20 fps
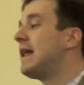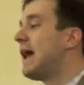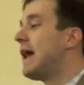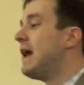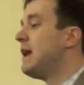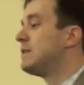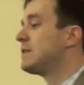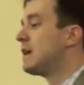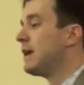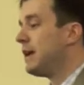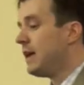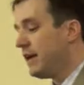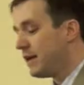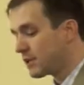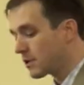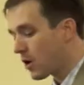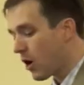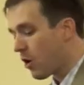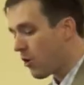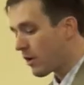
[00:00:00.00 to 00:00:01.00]
days,
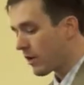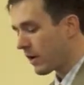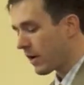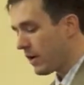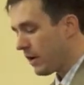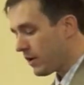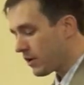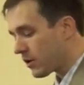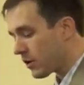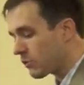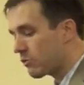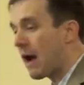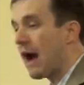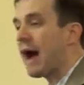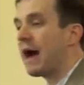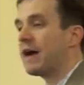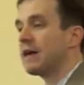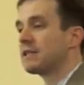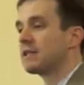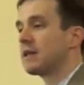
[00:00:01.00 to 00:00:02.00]
He's going to
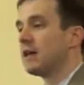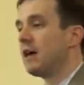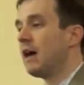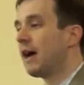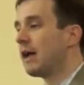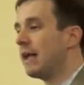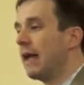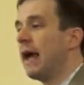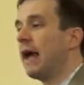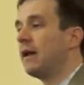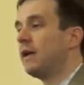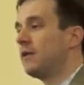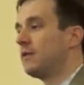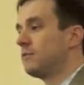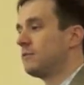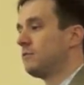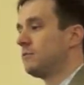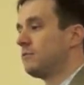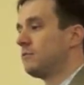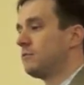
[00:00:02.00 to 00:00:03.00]
rise again.
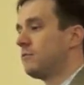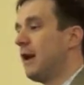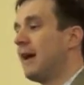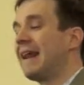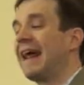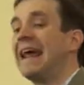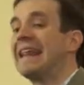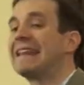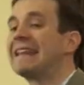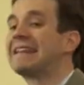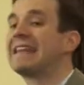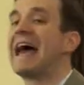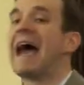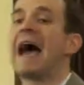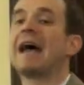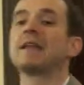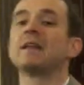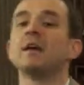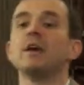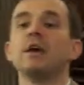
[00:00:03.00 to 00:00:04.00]
Right? And
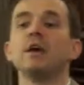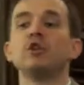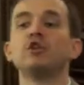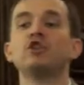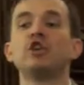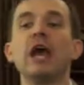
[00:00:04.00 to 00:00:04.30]
that